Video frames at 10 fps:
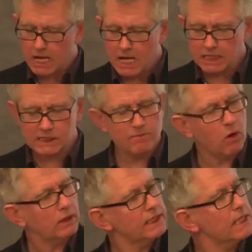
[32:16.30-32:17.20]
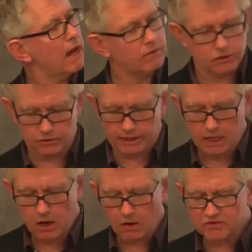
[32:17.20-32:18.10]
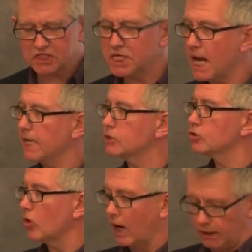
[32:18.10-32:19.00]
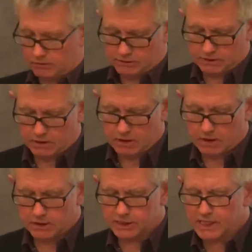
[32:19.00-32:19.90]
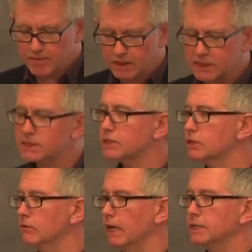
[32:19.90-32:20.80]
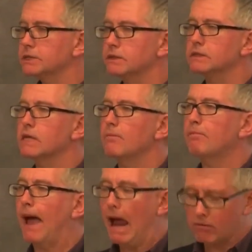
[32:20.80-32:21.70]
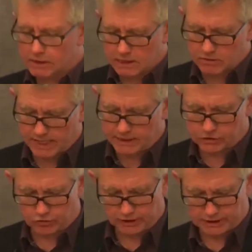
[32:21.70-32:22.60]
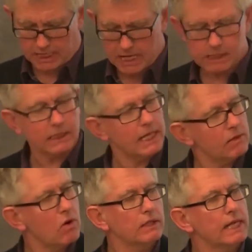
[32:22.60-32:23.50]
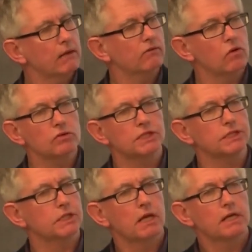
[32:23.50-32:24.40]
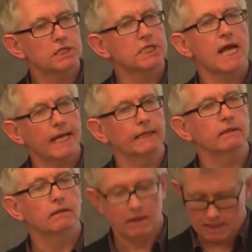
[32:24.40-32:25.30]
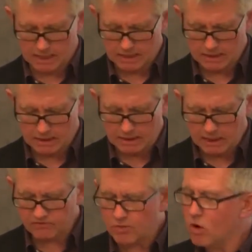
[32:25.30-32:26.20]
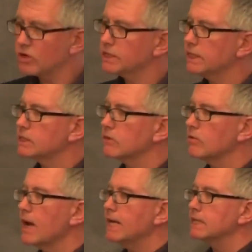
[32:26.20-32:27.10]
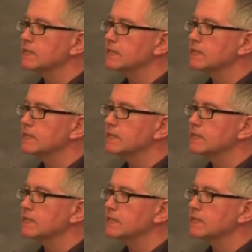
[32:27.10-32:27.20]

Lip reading: a symbolic territory of shared trials, similar situations, and parallel histories. And the key word here, of course, is shared. If democracy is to remain a